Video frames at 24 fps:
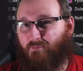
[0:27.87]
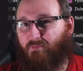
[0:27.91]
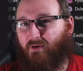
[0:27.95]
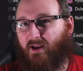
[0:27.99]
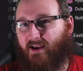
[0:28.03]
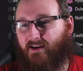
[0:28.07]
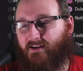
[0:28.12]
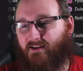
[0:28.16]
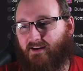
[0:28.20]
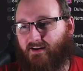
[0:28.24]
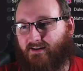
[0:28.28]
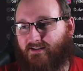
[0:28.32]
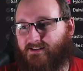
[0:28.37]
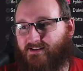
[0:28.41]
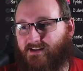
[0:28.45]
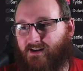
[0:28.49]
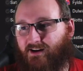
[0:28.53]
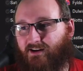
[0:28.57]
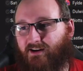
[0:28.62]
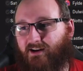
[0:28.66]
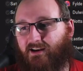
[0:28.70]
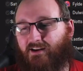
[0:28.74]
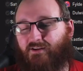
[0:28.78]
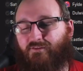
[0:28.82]
an
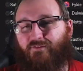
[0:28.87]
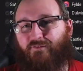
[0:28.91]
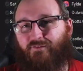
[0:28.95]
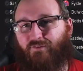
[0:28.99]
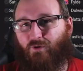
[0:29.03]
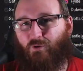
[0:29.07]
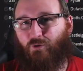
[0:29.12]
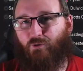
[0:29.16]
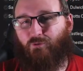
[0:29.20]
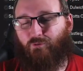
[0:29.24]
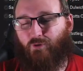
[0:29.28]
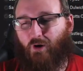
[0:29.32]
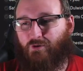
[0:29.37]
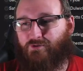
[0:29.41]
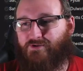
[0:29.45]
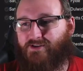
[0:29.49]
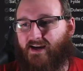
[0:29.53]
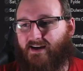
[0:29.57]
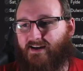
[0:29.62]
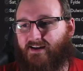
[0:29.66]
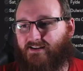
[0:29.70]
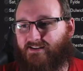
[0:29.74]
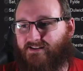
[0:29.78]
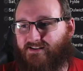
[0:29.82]
entirely full
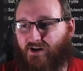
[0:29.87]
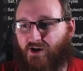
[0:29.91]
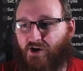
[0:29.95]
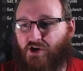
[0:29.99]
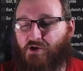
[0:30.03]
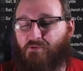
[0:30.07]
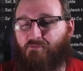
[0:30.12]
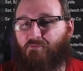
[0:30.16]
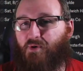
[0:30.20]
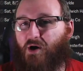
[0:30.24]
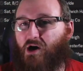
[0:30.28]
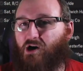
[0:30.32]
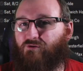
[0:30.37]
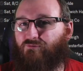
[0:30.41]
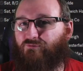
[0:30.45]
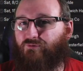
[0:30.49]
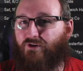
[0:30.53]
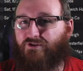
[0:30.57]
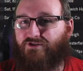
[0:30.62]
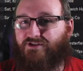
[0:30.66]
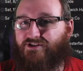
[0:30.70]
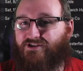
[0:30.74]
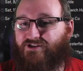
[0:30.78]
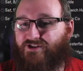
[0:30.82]
rotated side bar
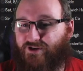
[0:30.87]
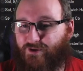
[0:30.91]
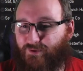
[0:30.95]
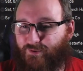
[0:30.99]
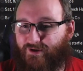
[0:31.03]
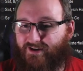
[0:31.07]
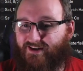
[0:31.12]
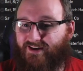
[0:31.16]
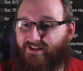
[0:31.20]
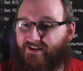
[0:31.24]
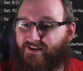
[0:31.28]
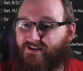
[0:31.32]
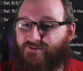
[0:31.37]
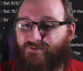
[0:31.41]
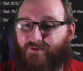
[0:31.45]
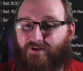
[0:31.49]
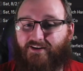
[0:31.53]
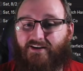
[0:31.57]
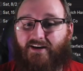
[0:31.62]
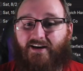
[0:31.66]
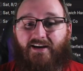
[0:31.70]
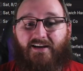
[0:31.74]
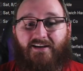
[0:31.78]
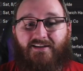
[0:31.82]
Ross Stewart in this
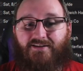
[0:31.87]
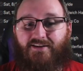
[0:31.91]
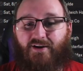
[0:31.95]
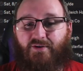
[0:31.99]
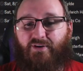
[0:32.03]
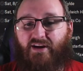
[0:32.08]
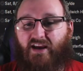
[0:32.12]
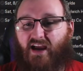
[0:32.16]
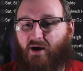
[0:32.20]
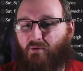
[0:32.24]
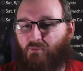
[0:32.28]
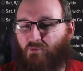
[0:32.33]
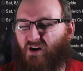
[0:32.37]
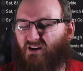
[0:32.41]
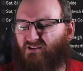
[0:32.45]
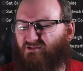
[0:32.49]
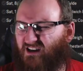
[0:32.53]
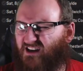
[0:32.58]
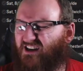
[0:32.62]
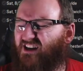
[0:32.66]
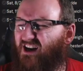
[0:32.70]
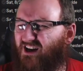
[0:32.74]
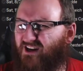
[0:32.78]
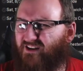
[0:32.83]
one. So yeah,
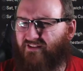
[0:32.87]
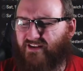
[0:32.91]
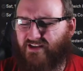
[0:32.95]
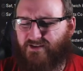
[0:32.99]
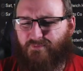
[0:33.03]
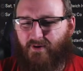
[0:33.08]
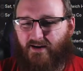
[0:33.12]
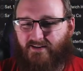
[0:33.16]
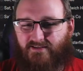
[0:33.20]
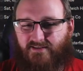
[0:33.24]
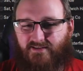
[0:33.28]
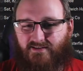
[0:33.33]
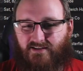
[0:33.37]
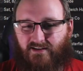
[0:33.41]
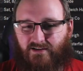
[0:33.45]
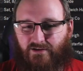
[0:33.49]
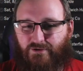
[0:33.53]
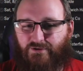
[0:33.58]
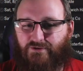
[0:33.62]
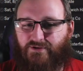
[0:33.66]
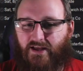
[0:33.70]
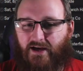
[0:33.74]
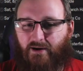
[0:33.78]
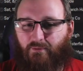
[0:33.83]
I kind of expected to
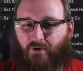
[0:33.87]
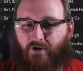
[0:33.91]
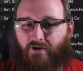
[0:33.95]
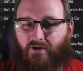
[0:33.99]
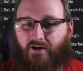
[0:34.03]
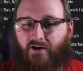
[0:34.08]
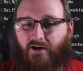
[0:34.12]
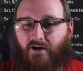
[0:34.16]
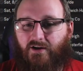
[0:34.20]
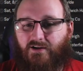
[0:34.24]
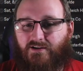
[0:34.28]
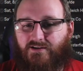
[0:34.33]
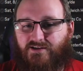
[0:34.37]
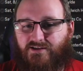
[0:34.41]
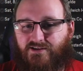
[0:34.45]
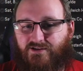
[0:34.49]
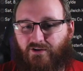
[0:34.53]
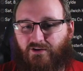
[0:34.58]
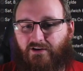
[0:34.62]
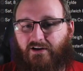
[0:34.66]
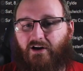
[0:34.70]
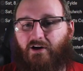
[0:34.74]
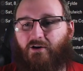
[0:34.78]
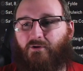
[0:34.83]
lose that one.
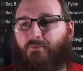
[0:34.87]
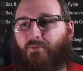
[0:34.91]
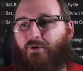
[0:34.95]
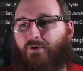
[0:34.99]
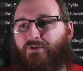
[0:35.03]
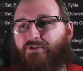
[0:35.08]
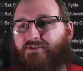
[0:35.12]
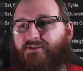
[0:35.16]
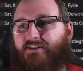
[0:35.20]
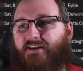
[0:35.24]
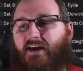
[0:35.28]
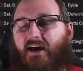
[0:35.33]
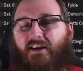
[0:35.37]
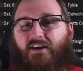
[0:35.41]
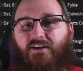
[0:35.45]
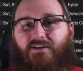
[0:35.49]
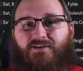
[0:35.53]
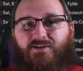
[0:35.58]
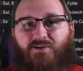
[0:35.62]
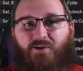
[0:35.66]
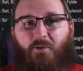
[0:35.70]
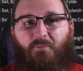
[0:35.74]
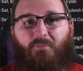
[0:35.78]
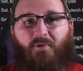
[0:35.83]
Solihull Moors then,
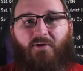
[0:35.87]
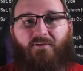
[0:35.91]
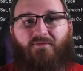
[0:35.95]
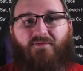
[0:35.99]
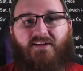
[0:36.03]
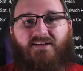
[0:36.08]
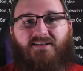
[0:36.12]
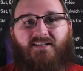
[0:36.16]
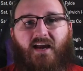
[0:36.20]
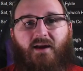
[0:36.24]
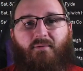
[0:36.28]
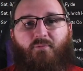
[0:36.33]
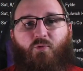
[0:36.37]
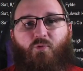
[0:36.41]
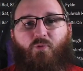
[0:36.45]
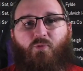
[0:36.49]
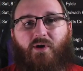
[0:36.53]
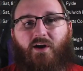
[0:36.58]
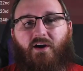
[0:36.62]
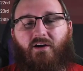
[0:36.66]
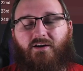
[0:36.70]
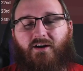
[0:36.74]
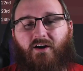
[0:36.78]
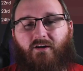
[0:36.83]
top of the table.
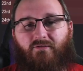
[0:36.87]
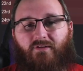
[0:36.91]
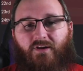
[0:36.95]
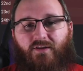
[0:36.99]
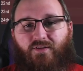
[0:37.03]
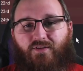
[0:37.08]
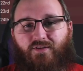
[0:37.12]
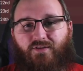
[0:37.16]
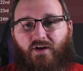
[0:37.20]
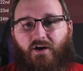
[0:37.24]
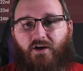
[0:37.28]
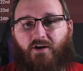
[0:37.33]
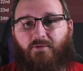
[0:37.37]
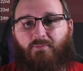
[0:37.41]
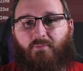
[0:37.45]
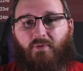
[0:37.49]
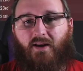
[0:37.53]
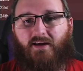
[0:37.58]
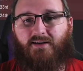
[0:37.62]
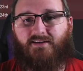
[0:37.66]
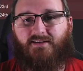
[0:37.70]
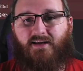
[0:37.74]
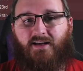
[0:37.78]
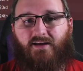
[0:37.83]
We are currently 3rd
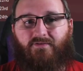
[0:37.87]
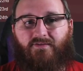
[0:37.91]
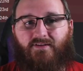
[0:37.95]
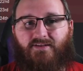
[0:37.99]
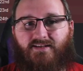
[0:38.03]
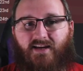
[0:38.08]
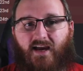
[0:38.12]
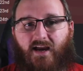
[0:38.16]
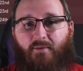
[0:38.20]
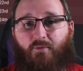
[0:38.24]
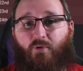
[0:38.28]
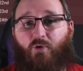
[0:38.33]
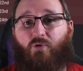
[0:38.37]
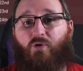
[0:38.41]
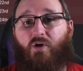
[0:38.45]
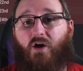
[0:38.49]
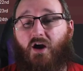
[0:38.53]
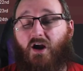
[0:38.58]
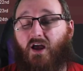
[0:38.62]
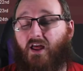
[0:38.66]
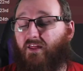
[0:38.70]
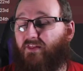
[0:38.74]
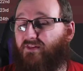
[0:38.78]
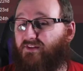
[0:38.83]
place in the table.
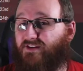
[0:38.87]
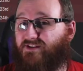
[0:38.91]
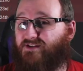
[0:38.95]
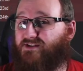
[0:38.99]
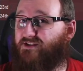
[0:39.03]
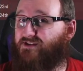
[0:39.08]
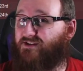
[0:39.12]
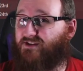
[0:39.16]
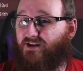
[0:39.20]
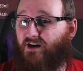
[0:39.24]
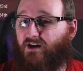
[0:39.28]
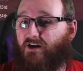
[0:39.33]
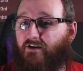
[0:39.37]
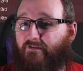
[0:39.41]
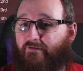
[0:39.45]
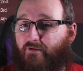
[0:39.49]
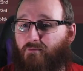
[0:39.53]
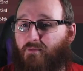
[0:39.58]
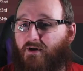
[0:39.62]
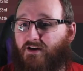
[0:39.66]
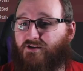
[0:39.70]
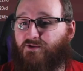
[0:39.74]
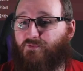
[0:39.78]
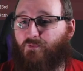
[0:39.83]
This is kind of a
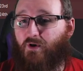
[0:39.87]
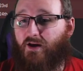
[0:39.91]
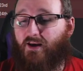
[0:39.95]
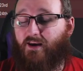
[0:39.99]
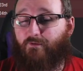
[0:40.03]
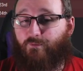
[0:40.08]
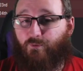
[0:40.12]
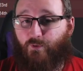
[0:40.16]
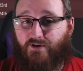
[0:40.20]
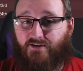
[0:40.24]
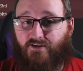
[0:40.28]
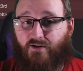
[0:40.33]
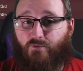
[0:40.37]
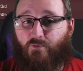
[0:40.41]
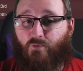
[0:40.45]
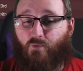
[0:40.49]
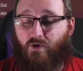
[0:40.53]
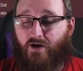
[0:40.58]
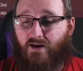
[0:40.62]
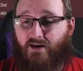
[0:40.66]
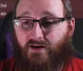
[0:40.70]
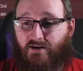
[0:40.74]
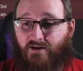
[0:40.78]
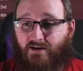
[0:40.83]
must-win. If we don't
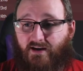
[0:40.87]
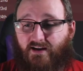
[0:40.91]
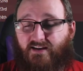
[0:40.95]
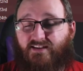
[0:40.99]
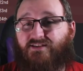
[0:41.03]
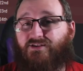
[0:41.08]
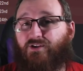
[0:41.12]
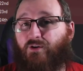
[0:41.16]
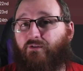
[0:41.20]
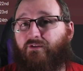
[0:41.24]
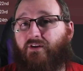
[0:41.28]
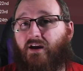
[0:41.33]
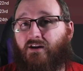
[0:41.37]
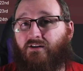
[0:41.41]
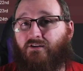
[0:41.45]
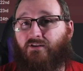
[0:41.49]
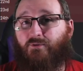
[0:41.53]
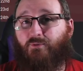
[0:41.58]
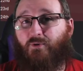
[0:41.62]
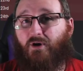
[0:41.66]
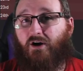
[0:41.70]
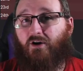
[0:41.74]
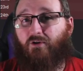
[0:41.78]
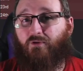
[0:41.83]
win, it's not the end of
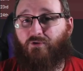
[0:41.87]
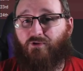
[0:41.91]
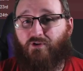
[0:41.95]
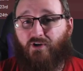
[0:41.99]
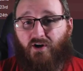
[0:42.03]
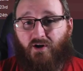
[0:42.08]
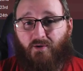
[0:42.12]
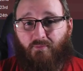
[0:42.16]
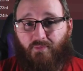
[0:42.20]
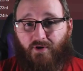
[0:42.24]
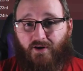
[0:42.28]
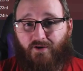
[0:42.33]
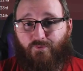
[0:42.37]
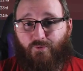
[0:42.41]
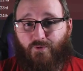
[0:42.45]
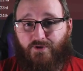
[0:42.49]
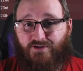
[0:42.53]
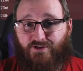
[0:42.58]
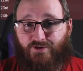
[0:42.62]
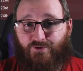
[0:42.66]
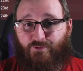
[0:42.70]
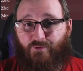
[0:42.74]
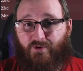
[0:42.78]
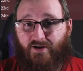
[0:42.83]
the world. But if we
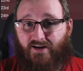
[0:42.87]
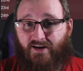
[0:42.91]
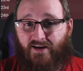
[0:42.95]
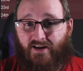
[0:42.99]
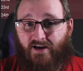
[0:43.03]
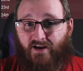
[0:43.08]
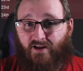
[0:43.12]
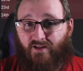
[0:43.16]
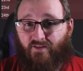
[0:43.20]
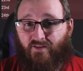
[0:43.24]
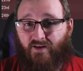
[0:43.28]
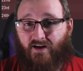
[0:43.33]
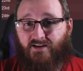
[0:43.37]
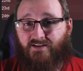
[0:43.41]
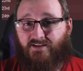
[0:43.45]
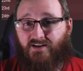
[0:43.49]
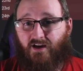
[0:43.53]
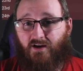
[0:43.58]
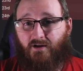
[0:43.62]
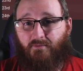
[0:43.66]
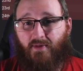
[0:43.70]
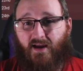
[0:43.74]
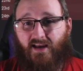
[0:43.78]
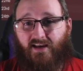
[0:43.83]
do win, that is
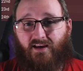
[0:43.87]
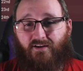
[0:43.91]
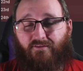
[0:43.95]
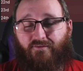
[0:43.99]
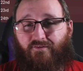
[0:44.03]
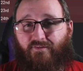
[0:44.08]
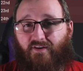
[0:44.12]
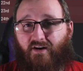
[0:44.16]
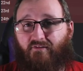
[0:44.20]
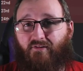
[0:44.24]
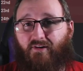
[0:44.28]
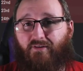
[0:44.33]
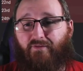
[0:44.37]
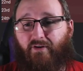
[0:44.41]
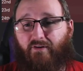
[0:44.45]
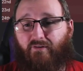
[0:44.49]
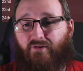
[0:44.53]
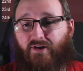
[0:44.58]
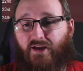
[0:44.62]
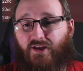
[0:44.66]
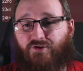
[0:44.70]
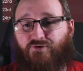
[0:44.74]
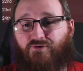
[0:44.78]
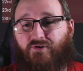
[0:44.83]
going to make it very,
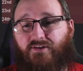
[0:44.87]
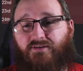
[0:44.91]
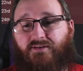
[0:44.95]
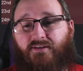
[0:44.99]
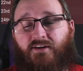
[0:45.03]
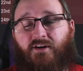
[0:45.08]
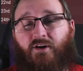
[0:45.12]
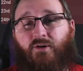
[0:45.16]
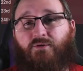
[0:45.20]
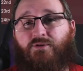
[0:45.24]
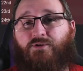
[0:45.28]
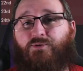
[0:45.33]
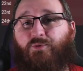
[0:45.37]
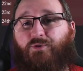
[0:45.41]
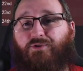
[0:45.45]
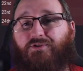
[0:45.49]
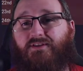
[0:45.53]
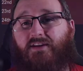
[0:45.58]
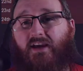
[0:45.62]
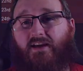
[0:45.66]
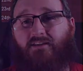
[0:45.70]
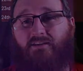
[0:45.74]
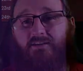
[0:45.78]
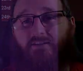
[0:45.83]
very interesting going towards
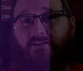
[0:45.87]
the end of the